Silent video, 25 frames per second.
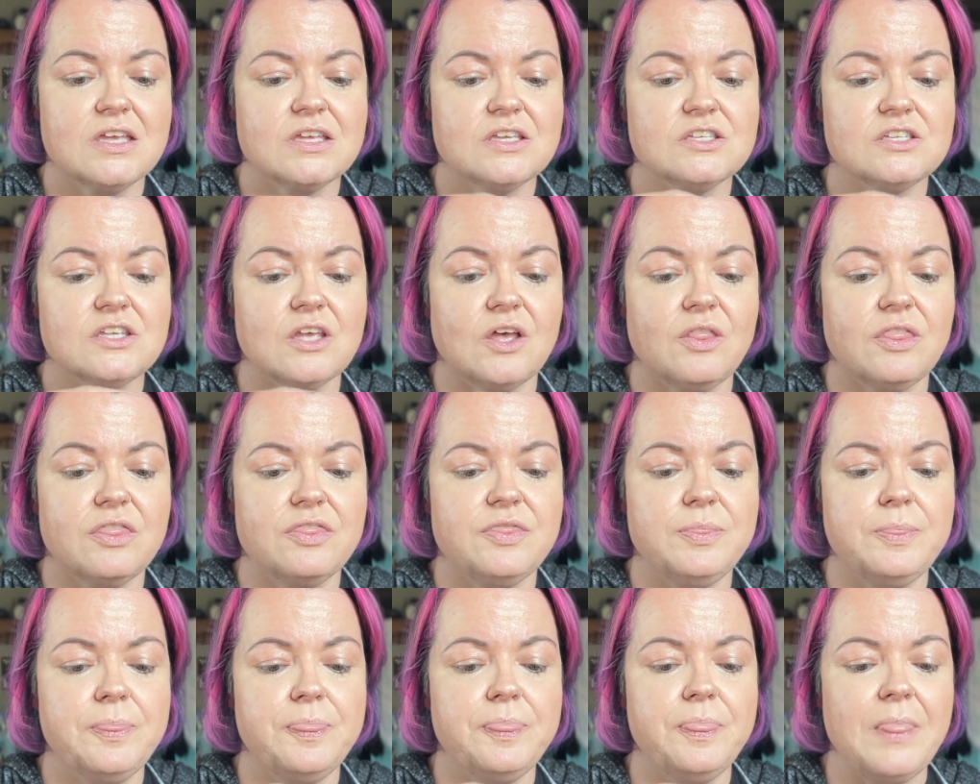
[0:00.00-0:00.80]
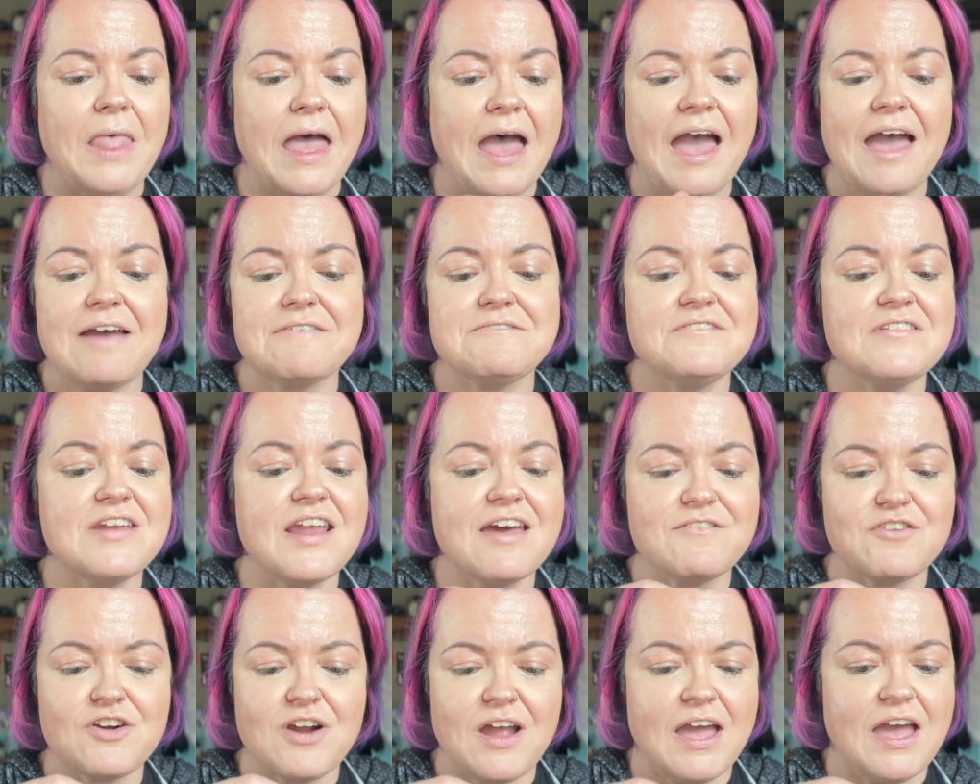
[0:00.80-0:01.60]
So I have
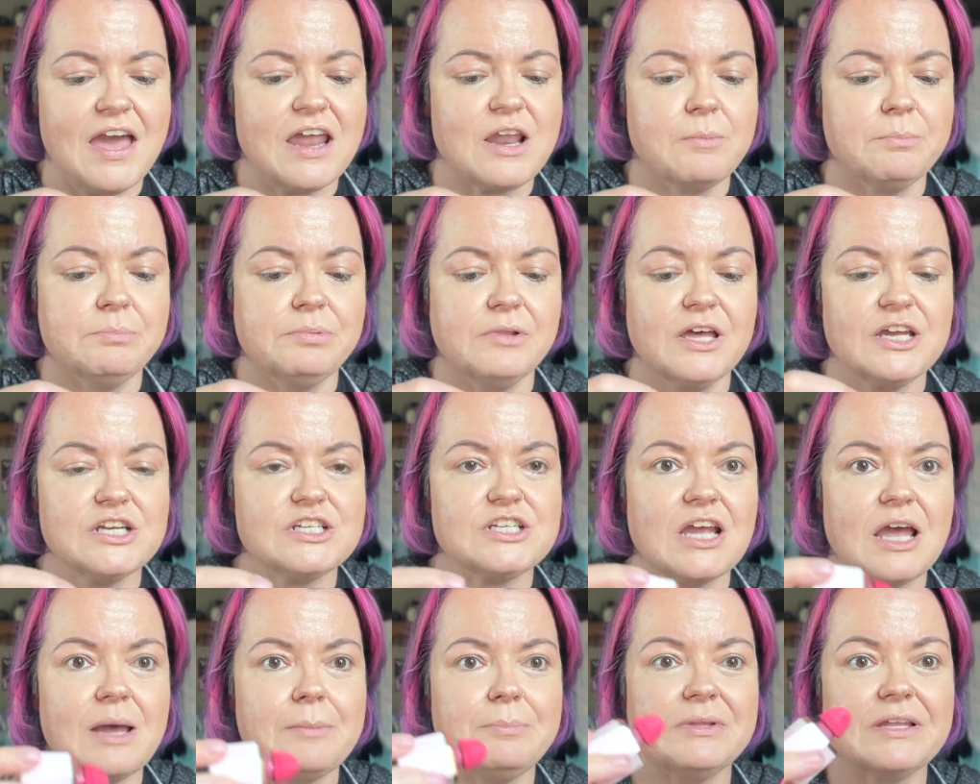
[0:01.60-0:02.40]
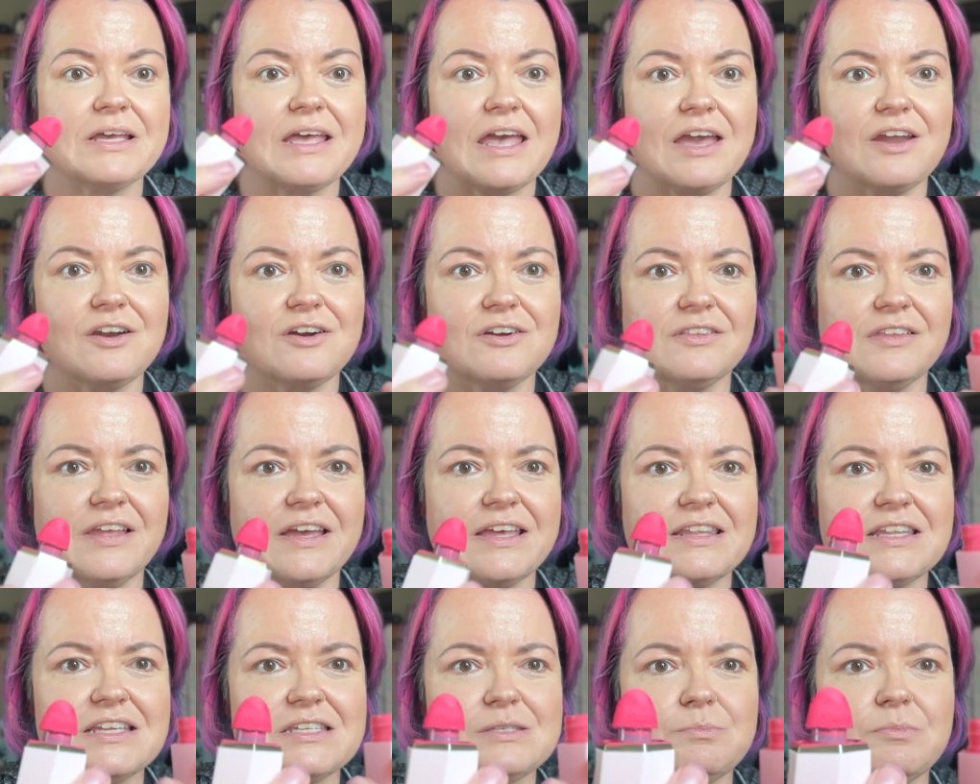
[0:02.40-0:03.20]
never had a blush applicator
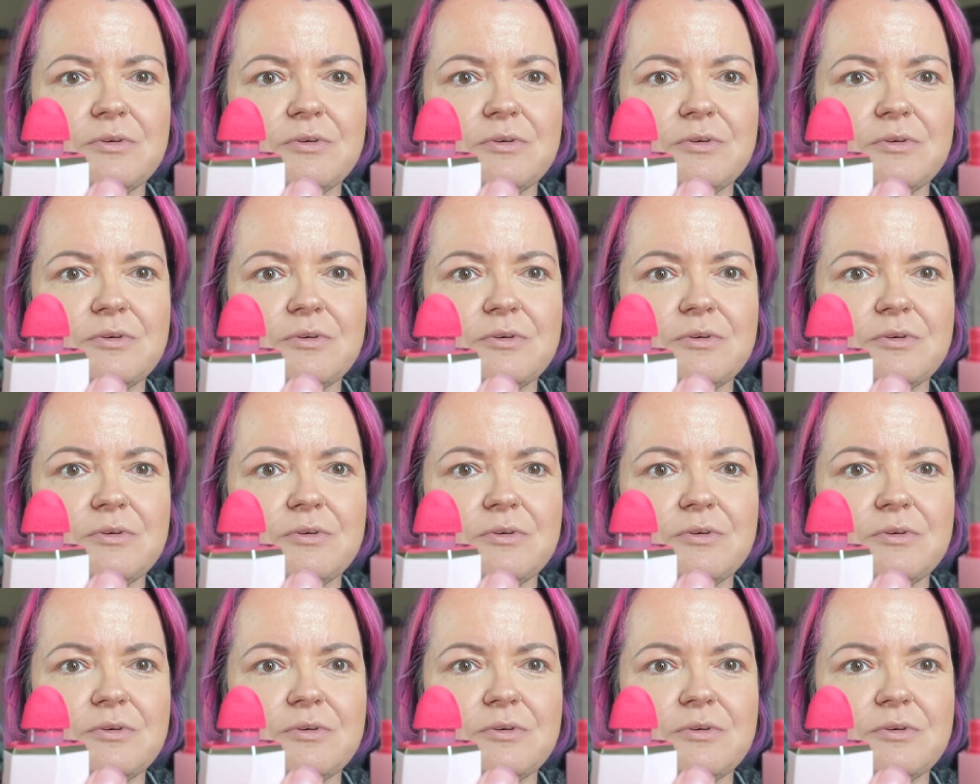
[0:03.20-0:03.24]
like this